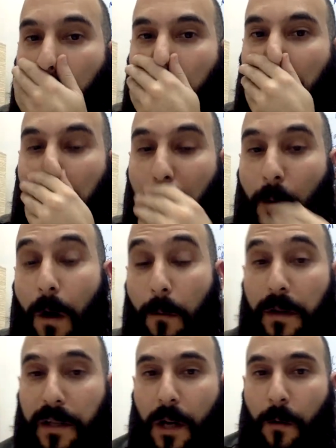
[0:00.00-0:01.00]
I don't know what
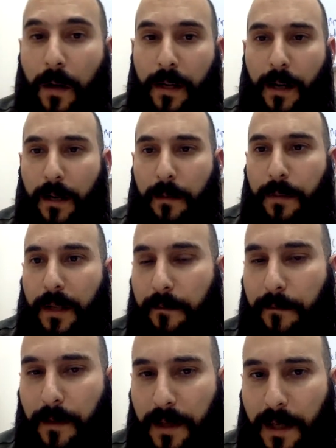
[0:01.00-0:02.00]
was going on, but
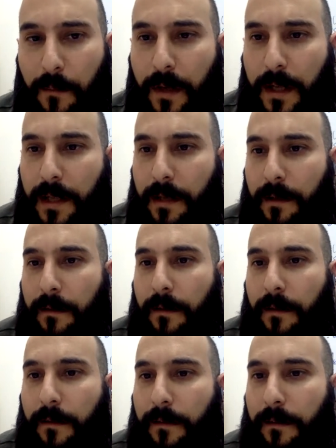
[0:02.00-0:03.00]
for some
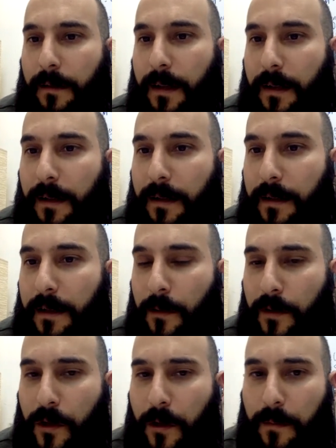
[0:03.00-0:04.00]
reason,
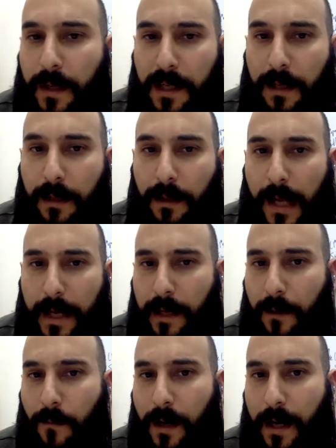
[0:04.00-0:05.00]
YouTube doesn't like
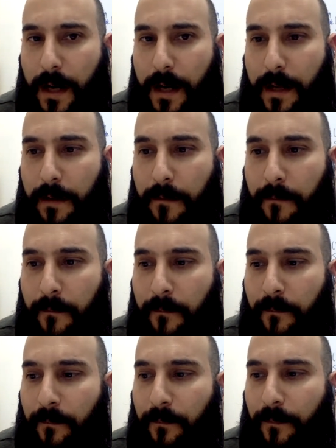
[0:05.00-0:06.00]
it when I
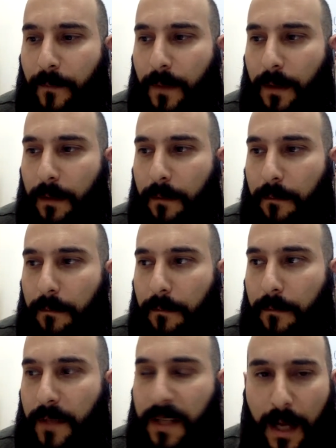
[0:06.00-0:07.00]

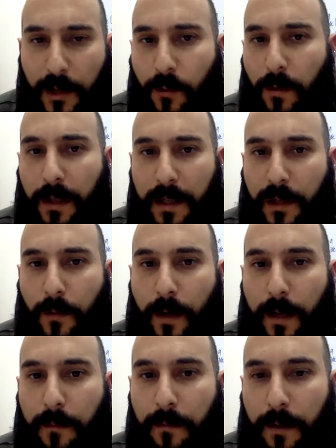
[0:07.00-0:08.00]
schedule a
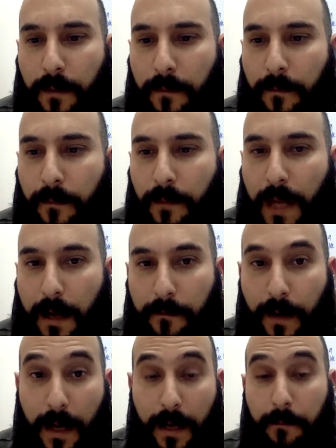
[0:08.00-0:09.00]
stream. Like if
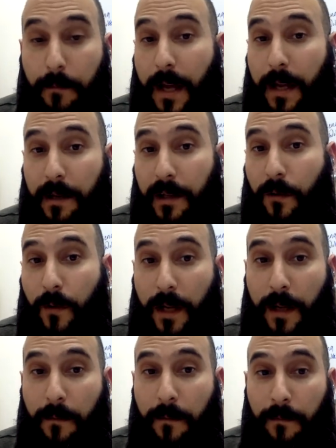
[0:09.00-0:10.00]
I make a
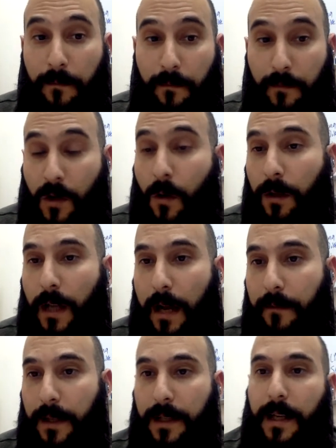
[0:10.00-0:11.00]
stream go
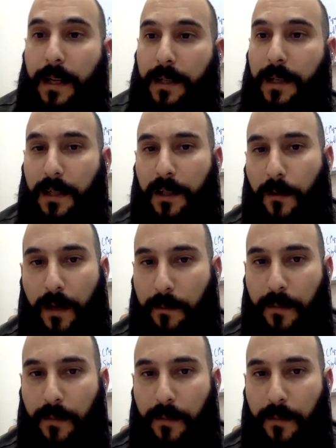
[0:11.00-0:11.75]
live at say 6:30